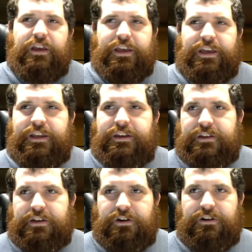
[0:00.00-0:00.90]
and
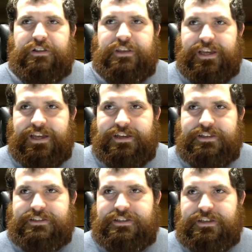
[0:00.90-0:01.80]
currently
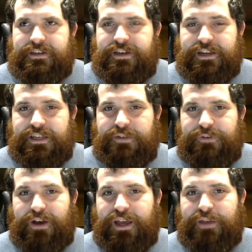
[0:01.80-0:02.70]
has
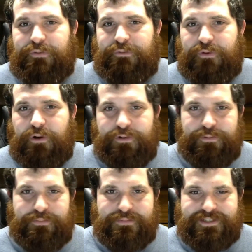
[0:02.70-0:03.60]
95
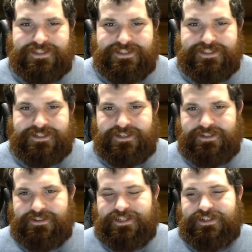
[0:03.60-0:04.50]
volumes in
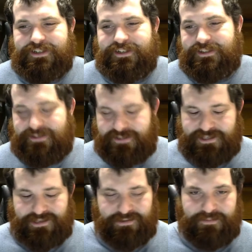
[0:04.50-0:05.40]
circulation and
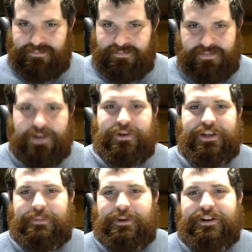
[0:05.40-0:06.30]
still going,
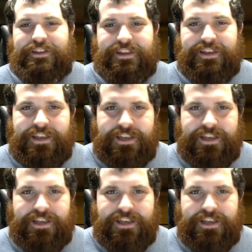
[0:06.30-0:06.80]
apparently.